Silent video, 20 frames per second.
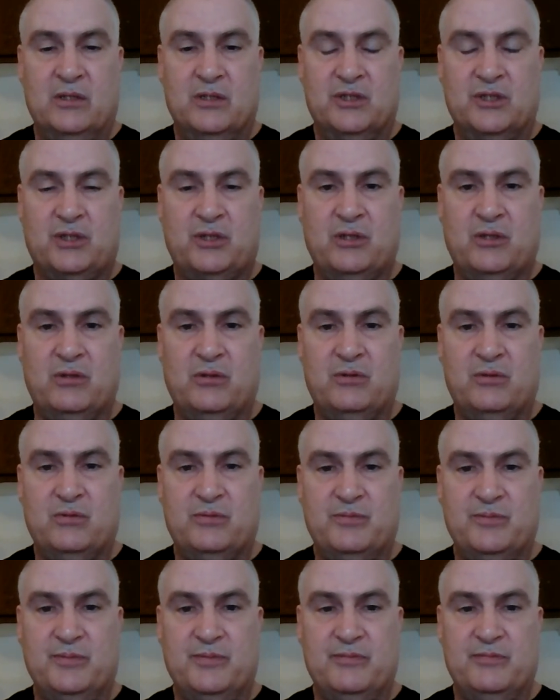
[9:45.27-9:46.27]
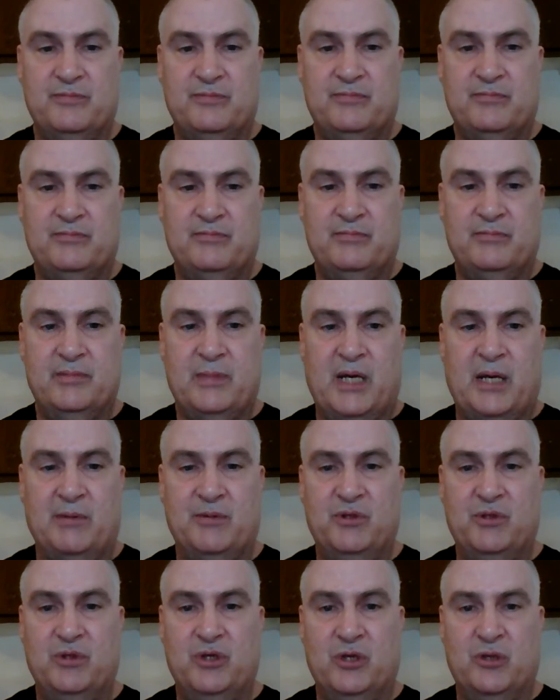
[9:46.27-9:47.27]
So
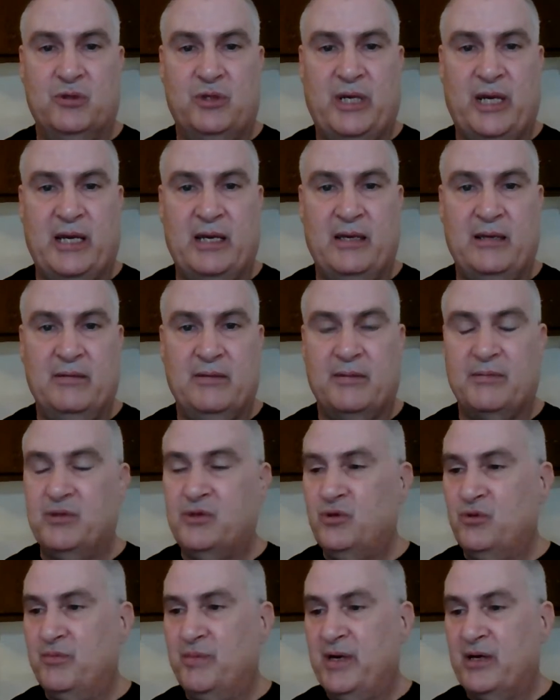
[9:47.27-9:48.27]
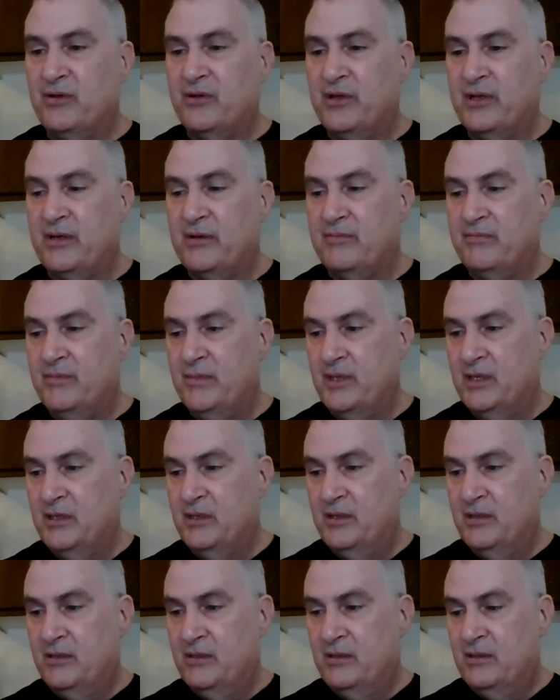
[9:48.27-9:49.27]
I'm doing okay. I'm doing better than
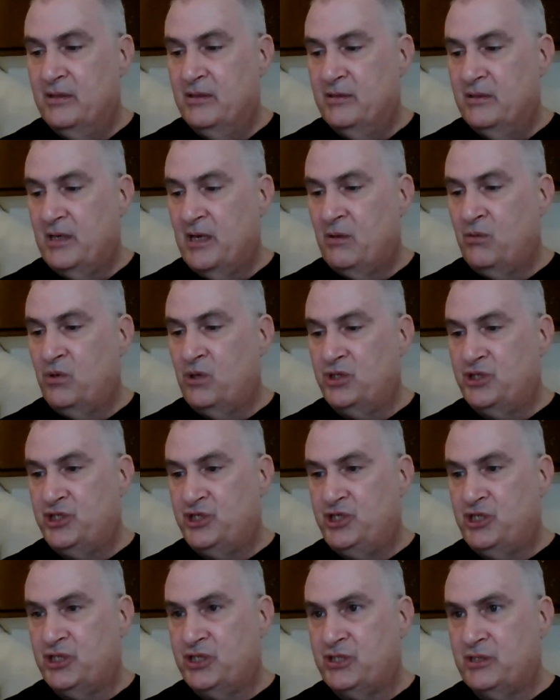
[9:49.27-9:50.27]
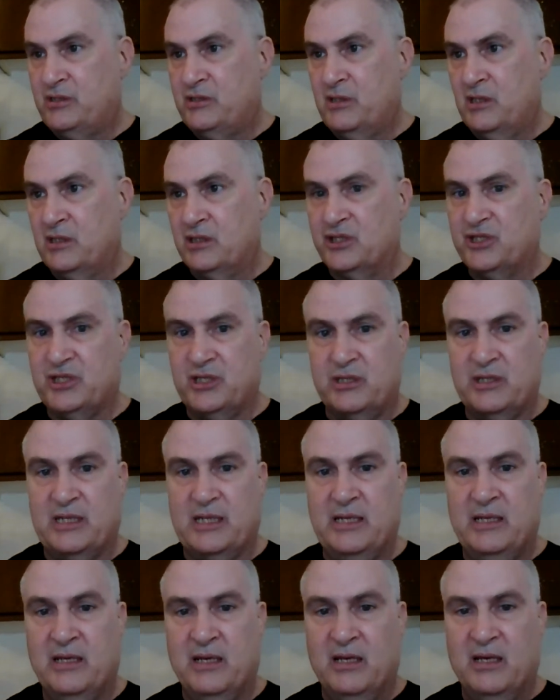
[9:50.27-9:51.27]
I was just on
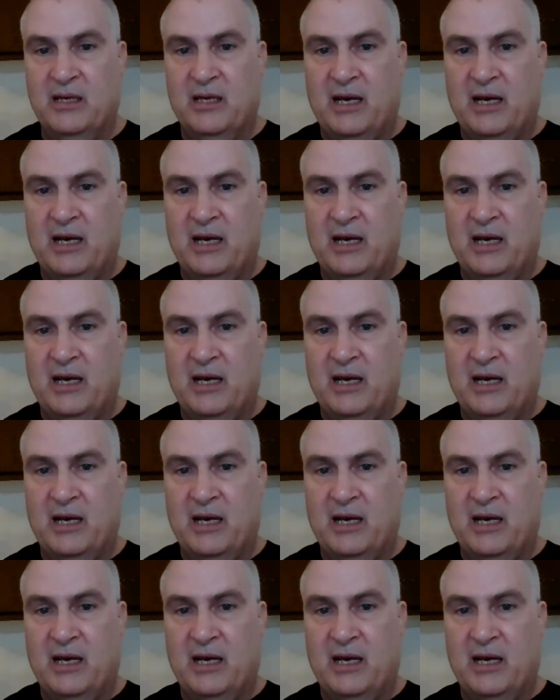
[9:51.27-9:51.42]
Sunday.